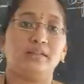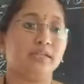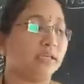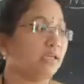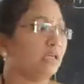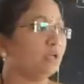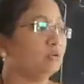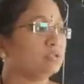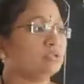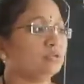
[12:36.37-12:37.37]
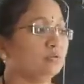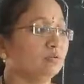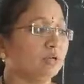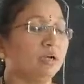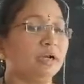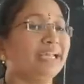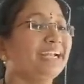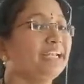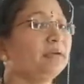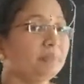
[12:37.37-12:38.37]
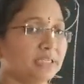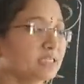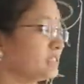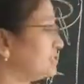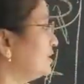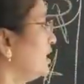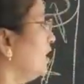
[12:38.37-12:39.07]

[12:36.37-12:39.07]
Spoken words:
he dipped this